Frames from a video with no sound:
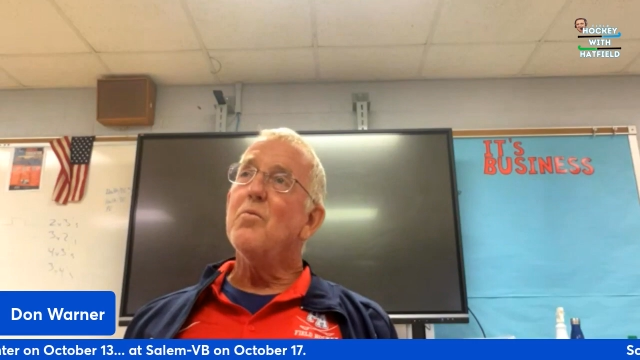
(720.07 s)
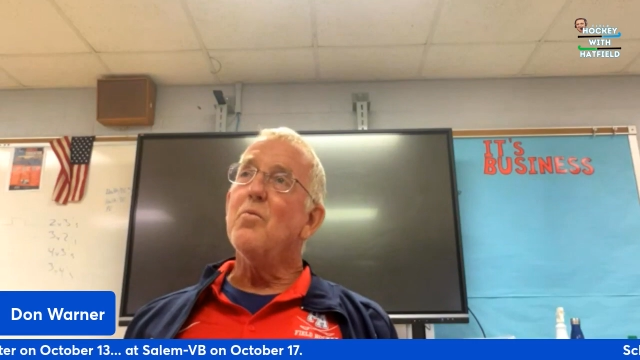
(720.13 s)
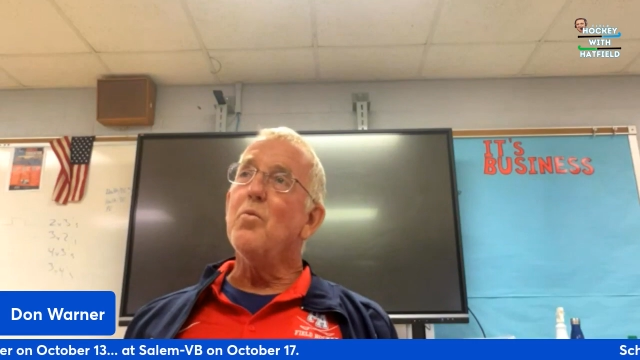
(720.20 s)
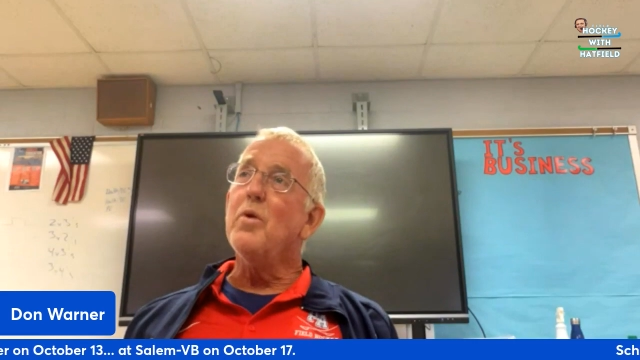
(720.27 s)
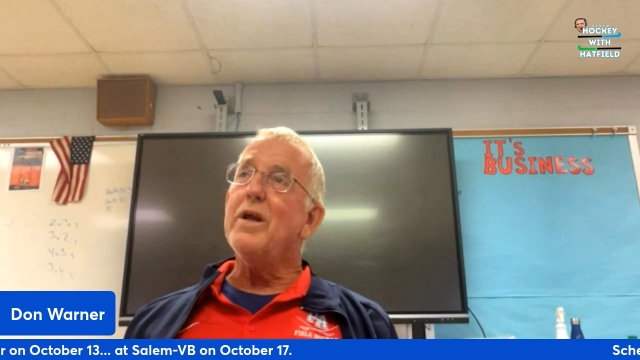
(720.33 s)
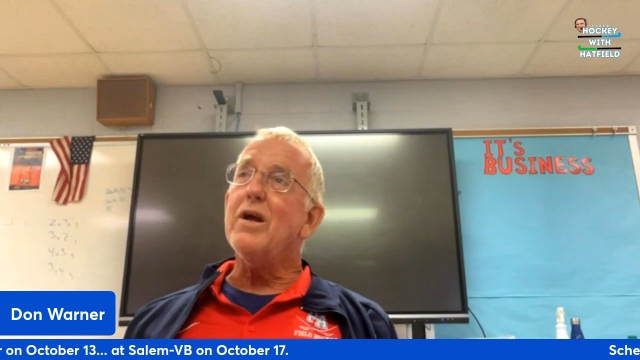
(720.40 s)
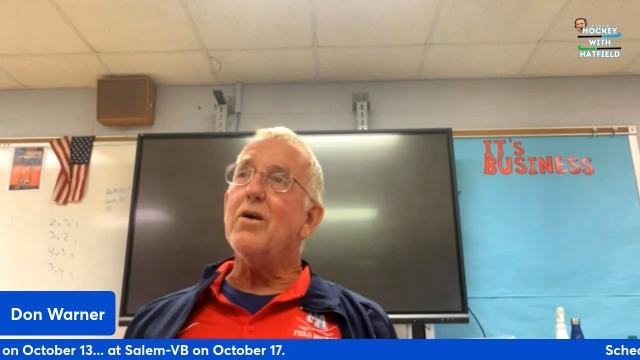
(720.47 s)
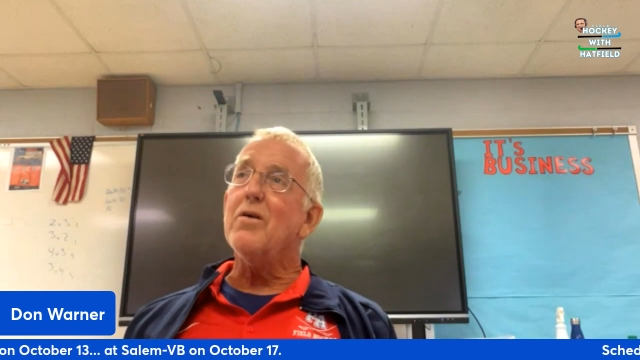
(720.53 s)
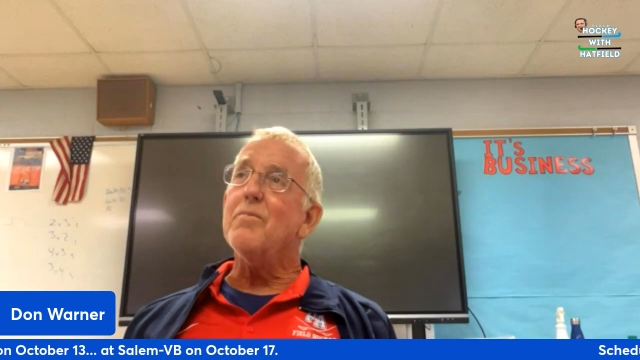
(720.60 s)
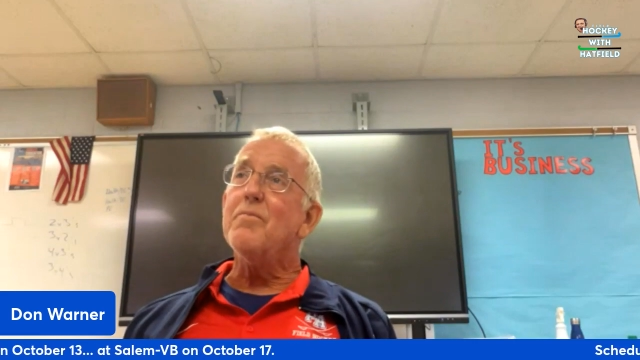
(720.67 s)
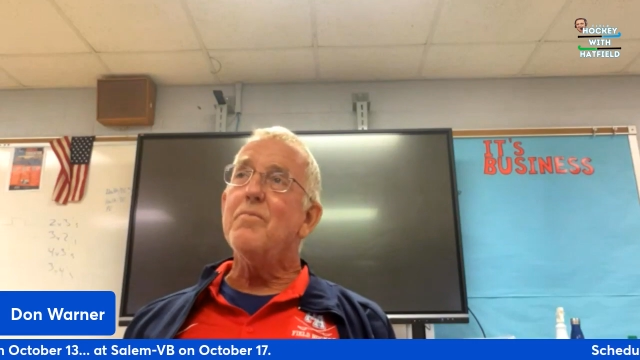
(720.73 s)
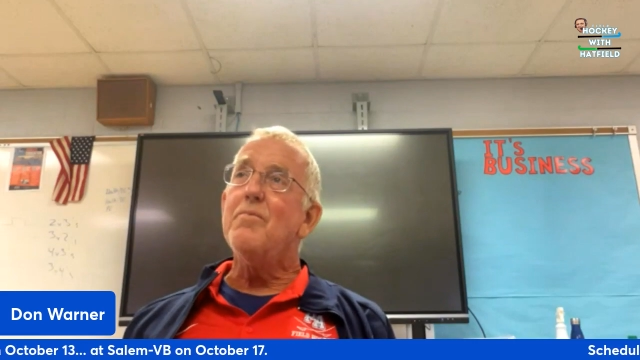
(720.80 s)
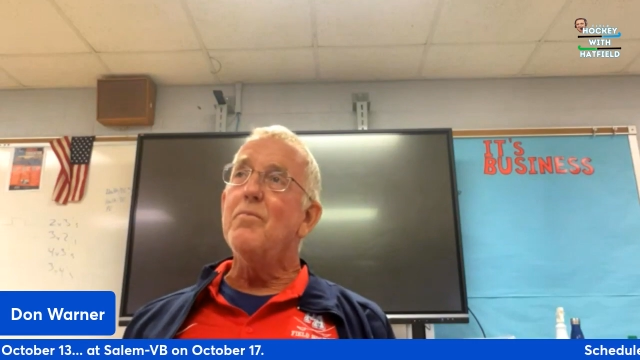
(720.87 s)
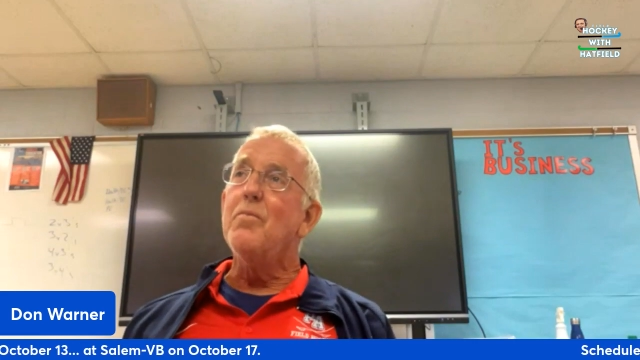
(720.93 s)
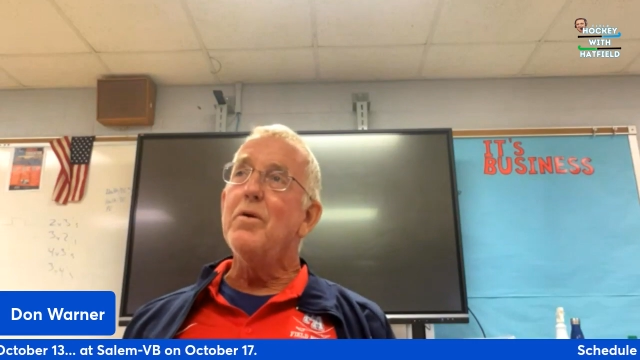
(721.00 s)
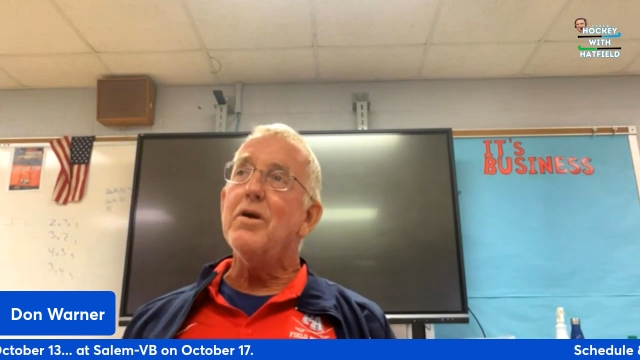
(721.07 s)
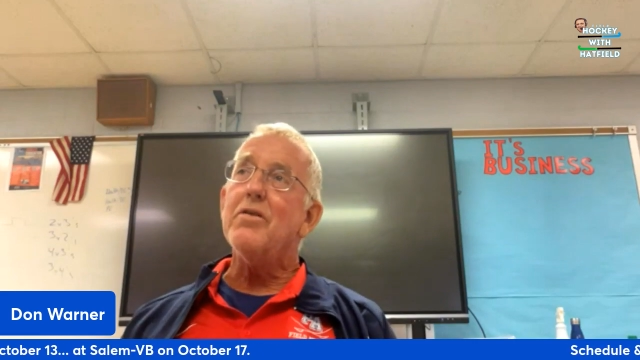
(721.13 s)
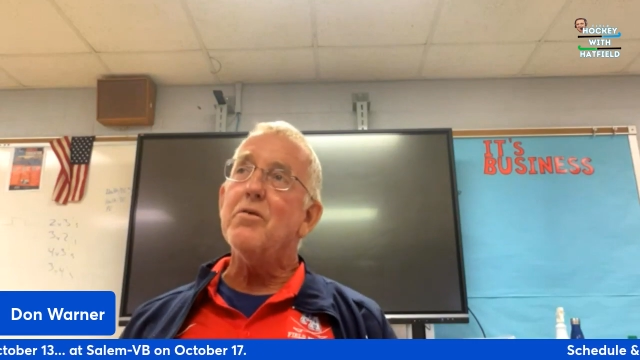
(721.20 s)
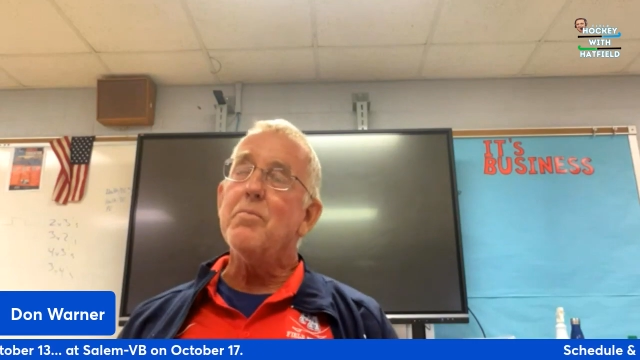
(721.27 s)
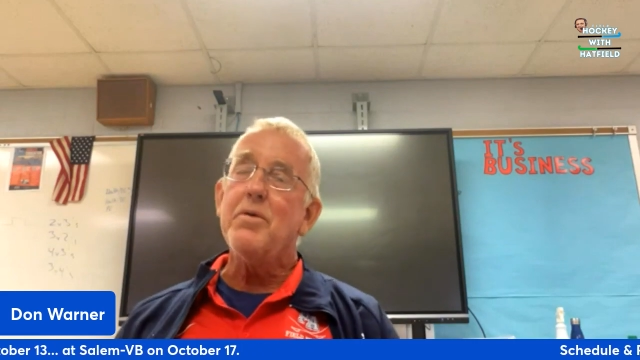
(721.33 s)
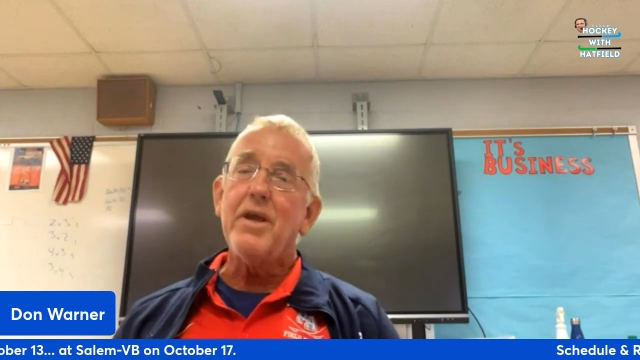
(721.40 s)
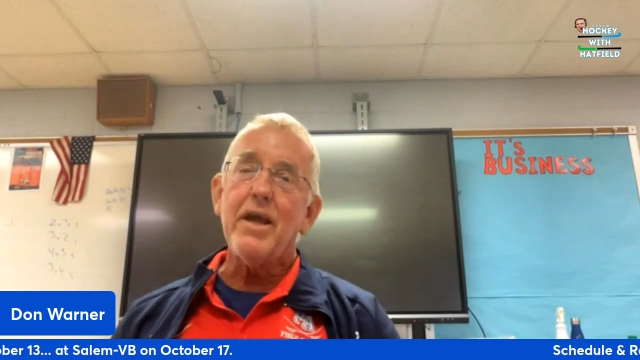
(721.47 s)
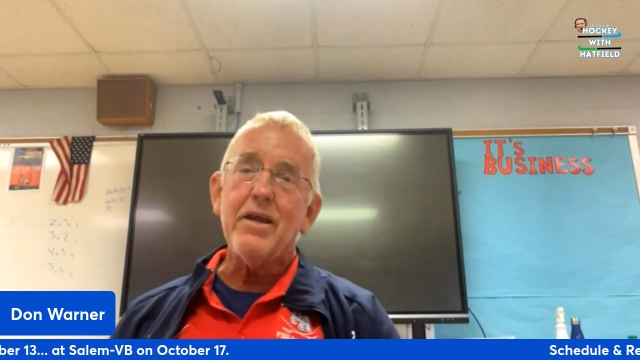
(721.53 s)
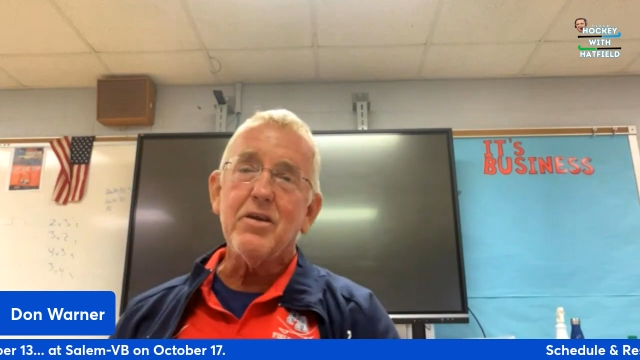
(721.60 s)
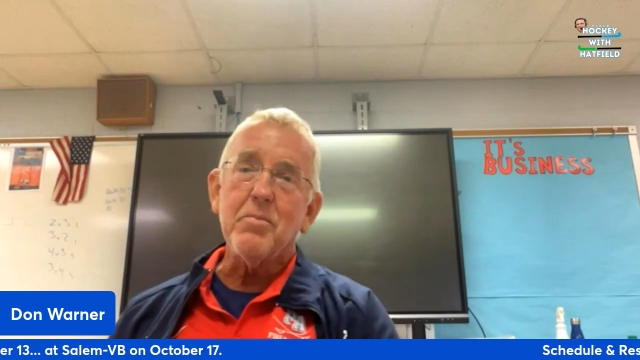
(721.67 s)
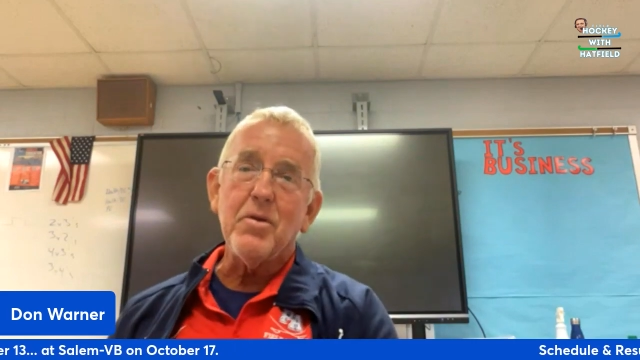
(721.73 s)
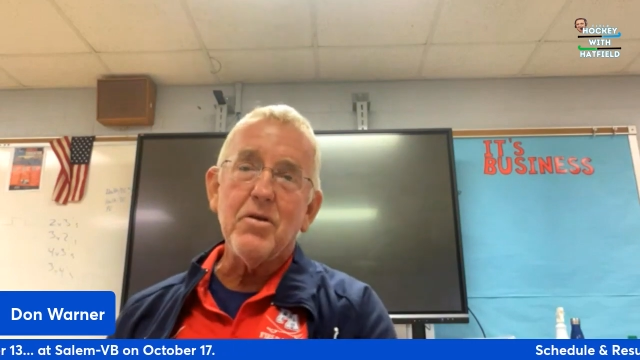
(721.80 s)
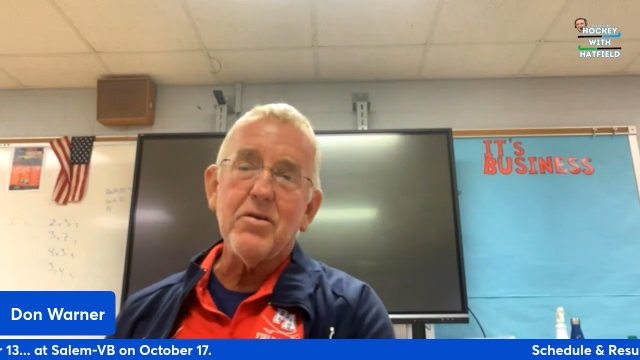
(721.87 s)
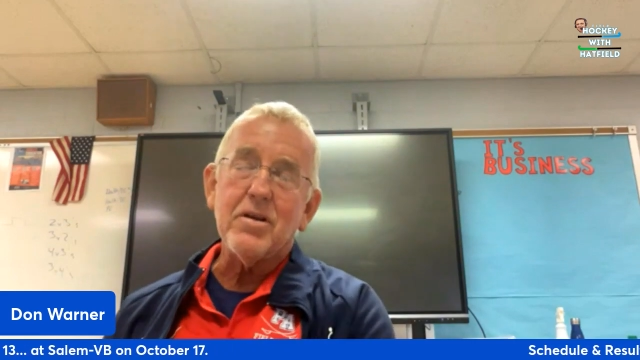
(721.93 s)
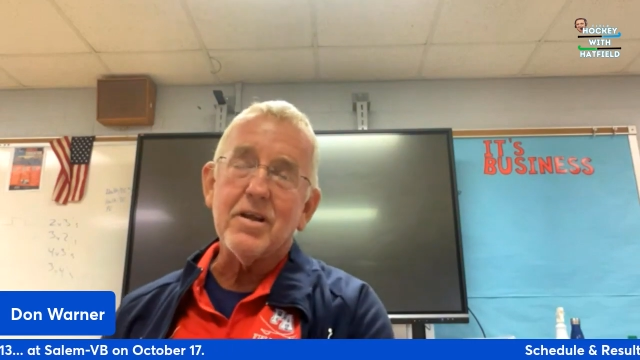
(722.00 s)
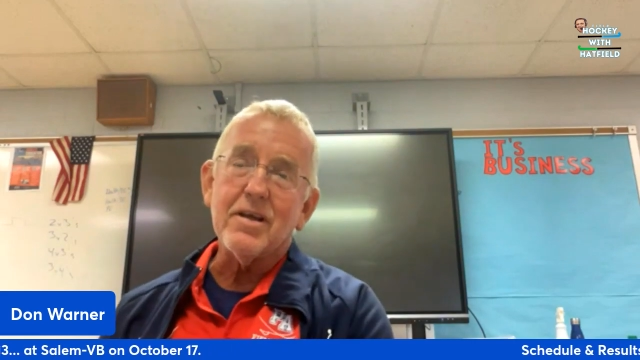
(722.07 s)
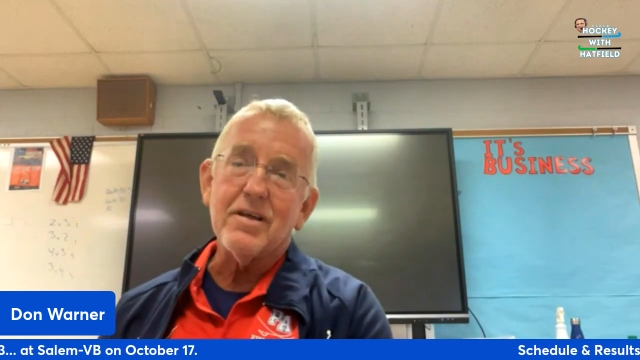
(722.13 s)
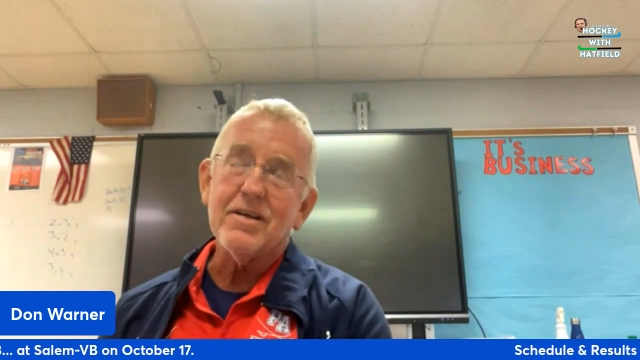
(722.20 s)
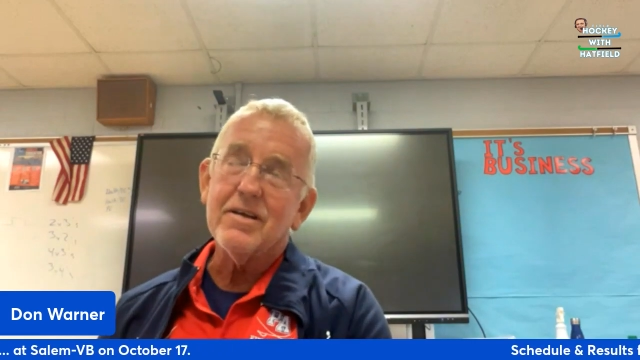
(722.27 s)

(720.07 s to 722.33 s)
we are the PA community.